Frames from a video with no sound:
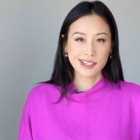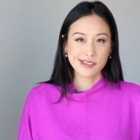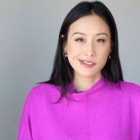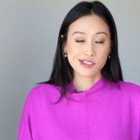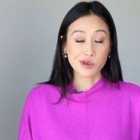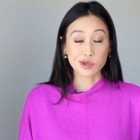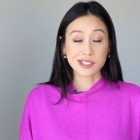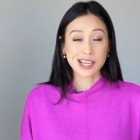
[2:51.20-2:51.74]

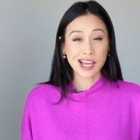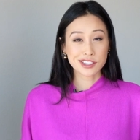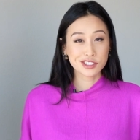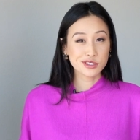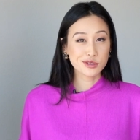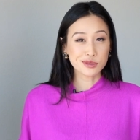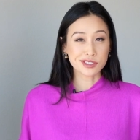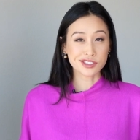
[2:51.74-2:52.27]
So a
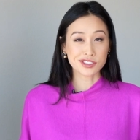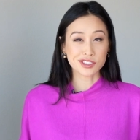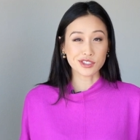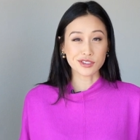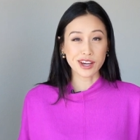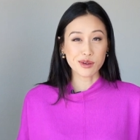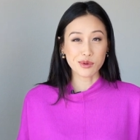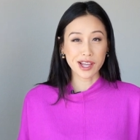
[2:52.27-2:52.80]
tattoo is just a
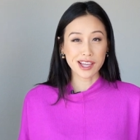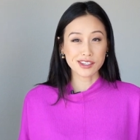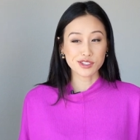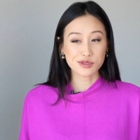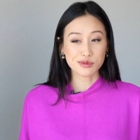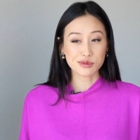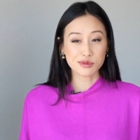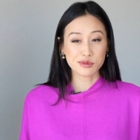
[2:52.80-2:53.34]
great way
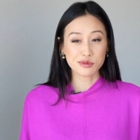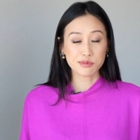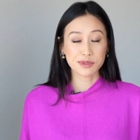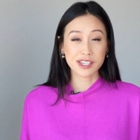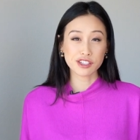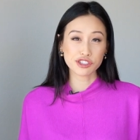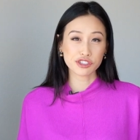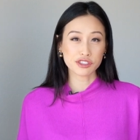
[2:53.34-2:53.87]
to
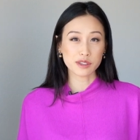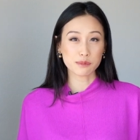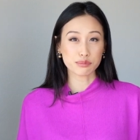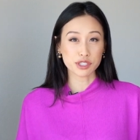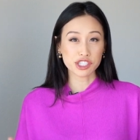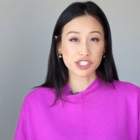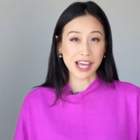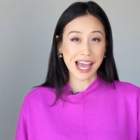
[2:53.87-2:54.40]
potentially
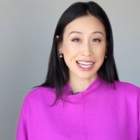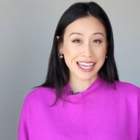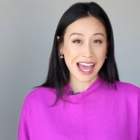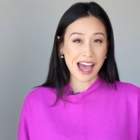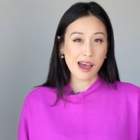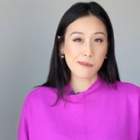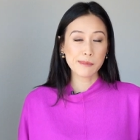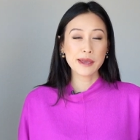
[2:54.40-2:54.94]
bridge that
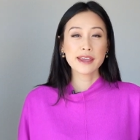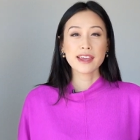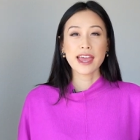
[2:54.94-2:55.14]
gap